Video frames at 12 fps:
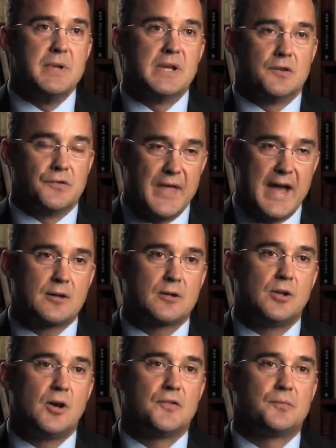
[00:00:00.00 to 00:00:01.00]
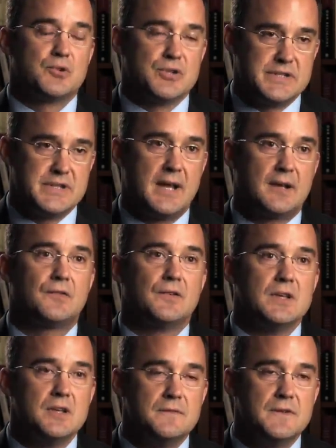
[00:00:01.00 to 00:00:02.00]
because that clause protects
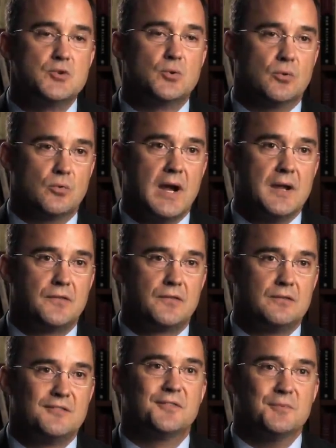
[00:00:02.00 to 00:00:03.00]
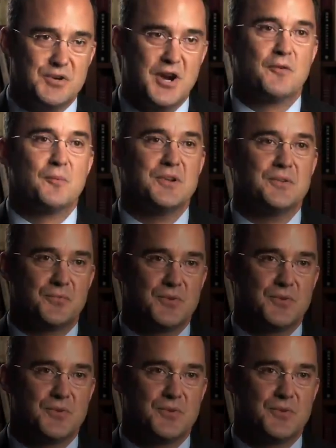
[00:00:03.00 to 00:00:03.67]
individual rights from government